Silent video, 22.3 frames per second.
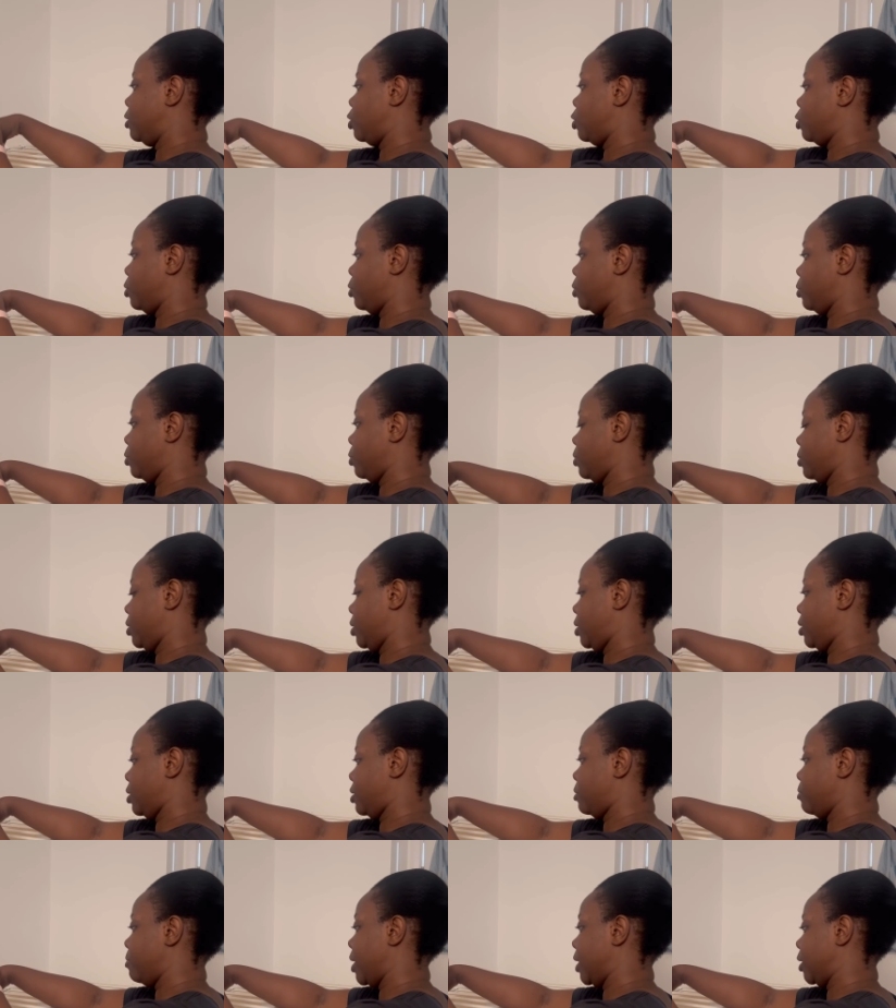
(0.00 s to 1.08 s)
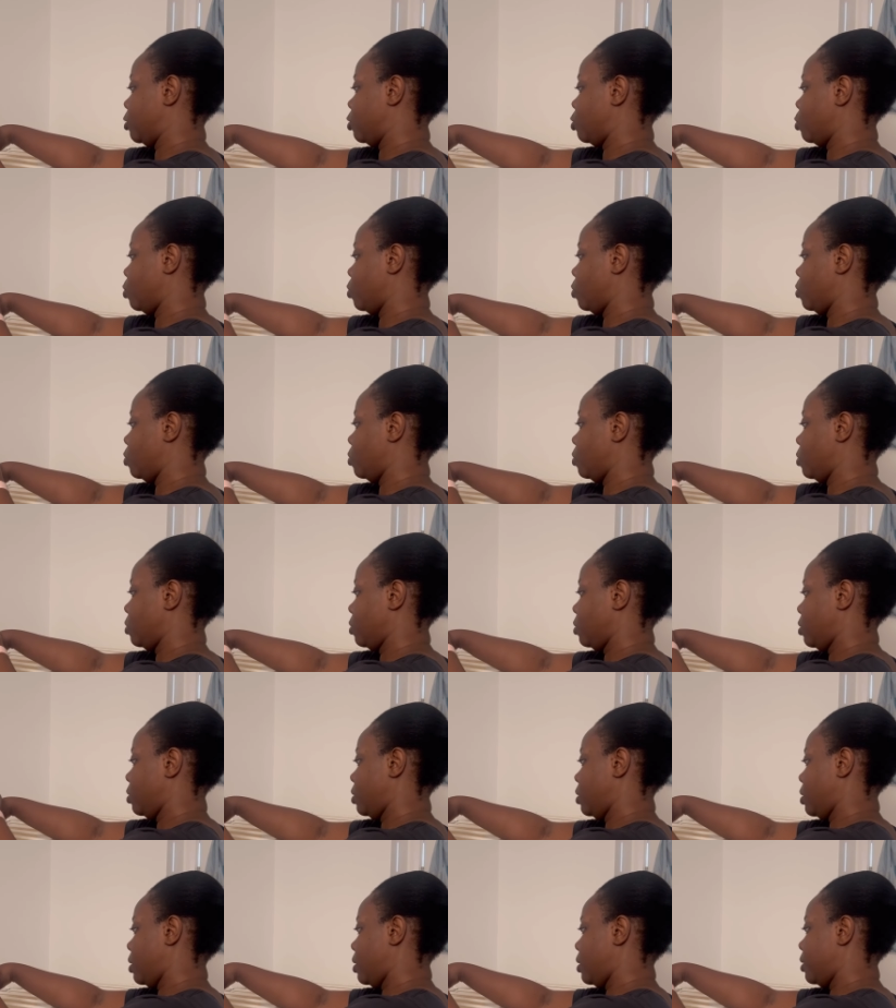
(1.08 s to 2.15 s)
to dismantle
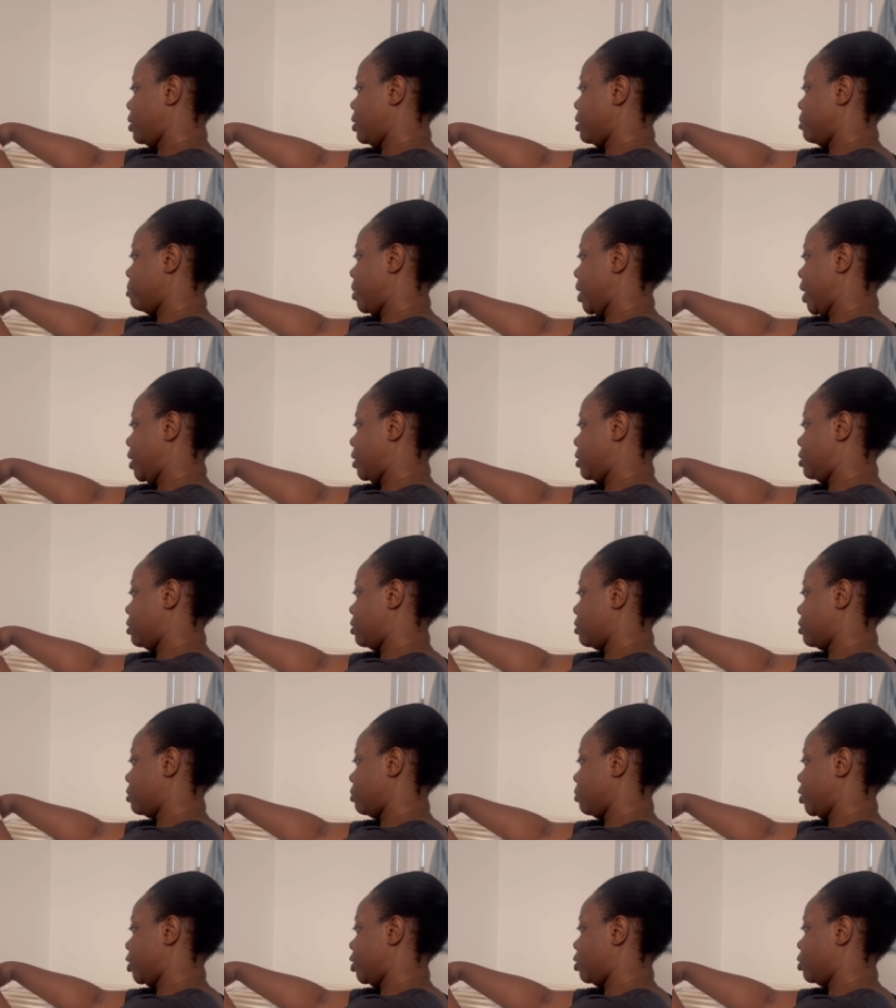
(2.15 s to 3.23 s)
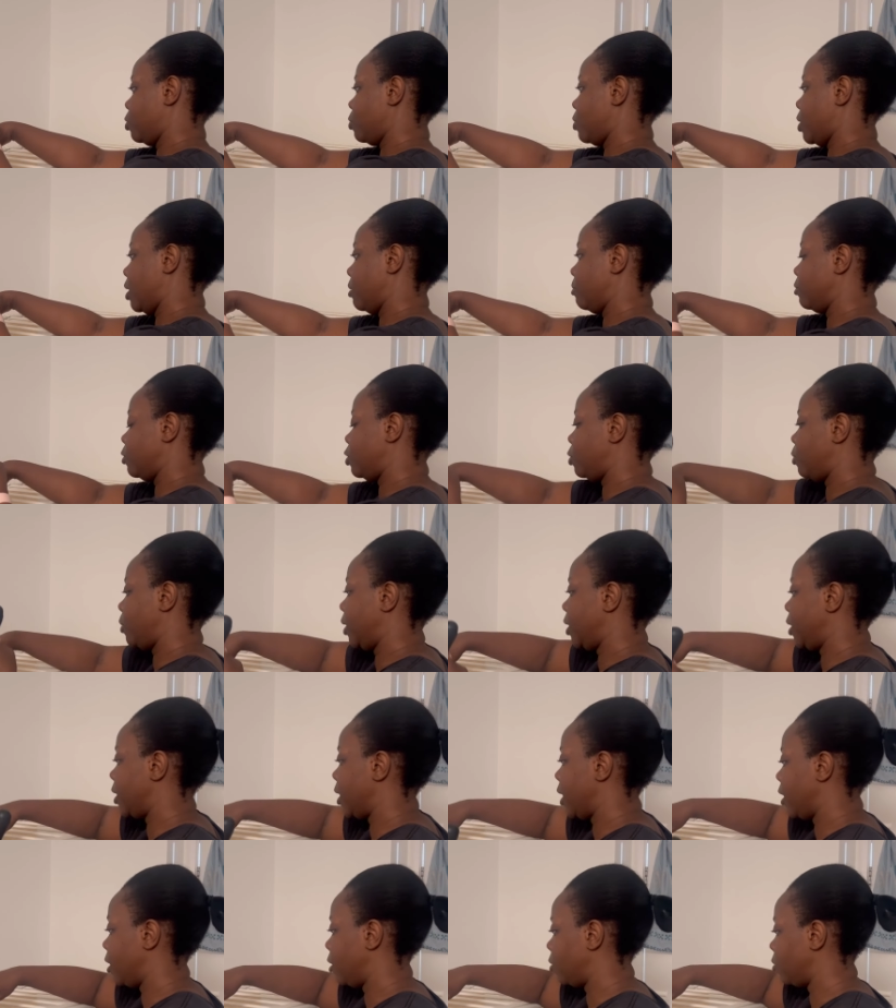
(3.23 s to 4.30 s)
the bed, which is what I'm doing
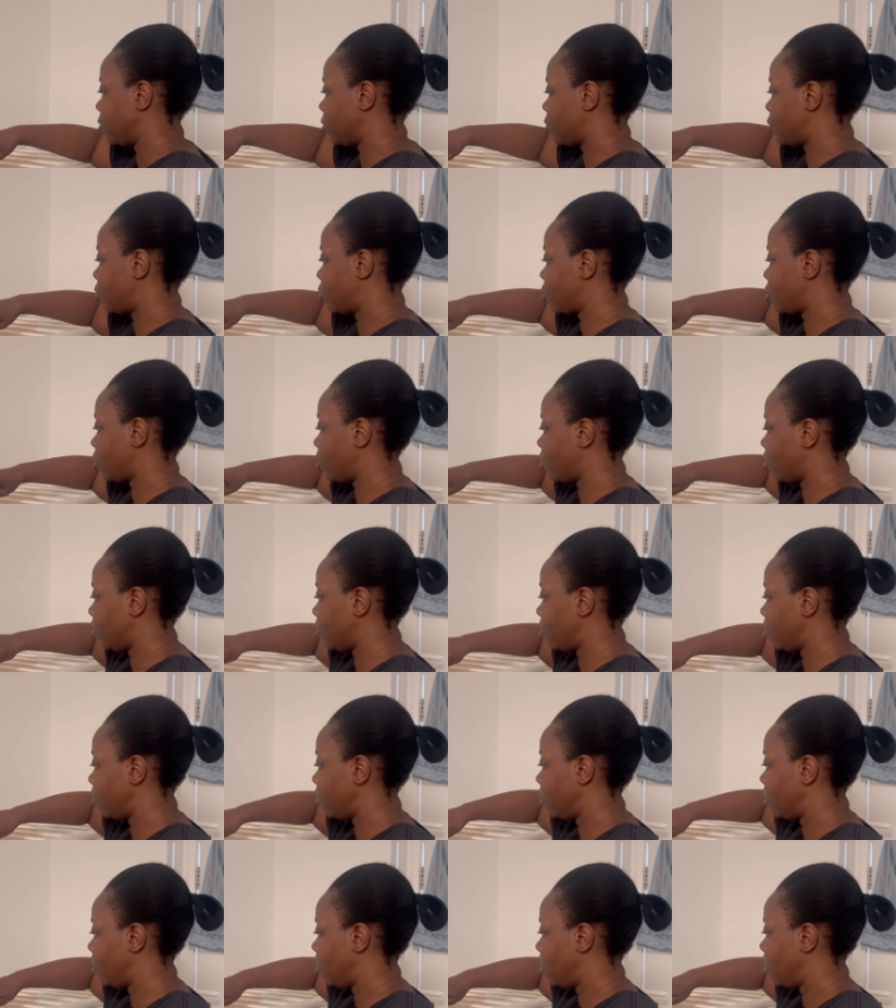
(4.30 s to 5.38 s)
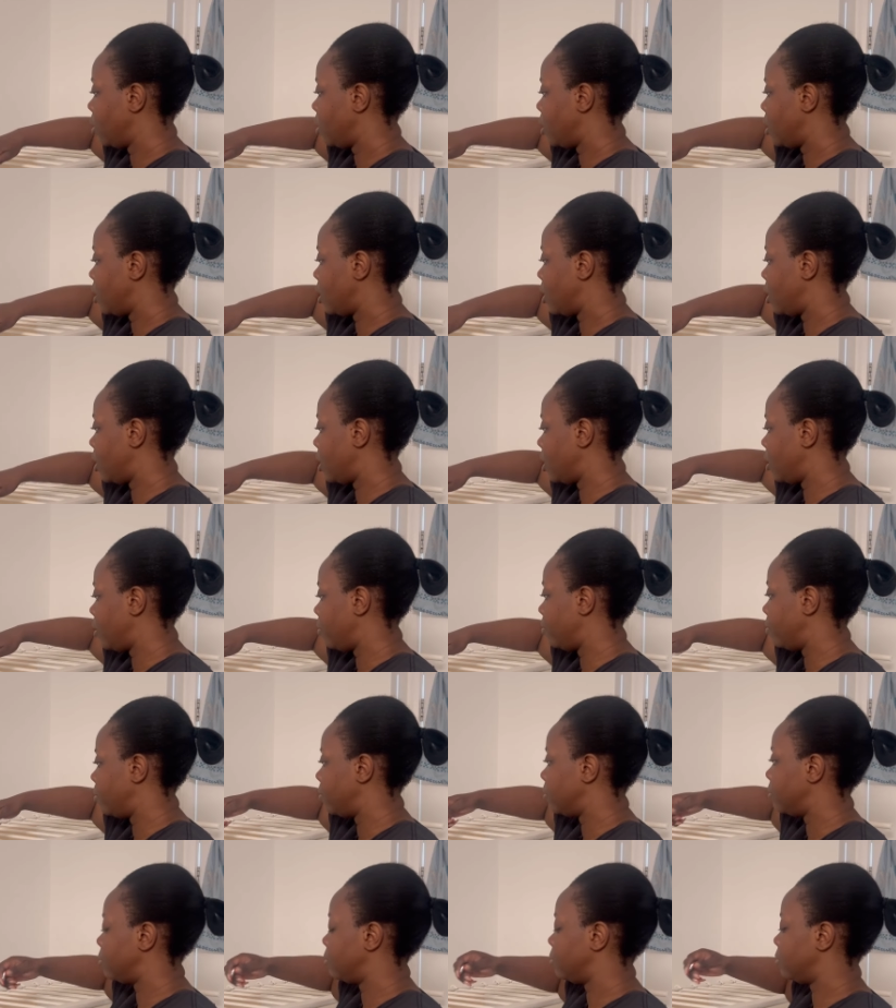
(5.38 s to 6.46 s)
now. So, um,